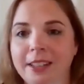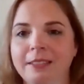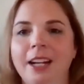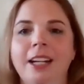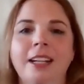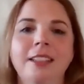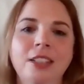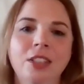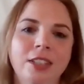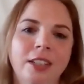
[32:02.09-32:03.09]
a
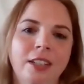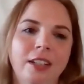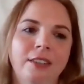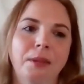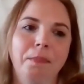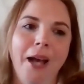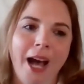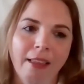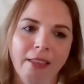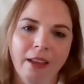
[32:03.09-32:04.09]
recognition of the
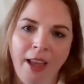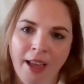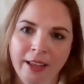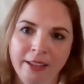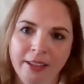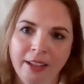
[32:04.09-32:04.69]
path ahead,